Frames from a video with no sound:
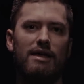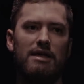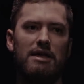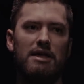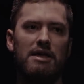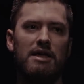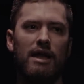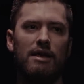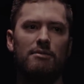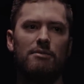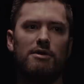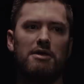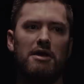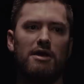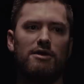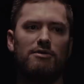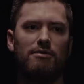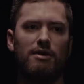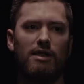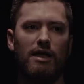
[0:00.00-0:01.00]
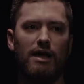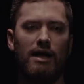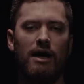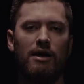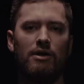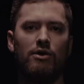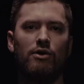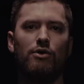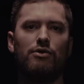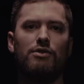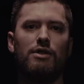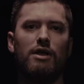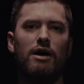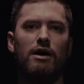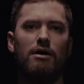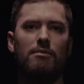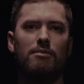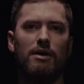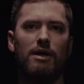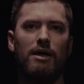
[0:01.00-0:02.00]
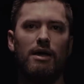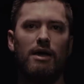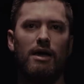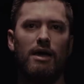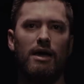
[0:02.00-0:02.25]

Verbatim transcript: and he'd kind of been texting me like, "How you holding up?"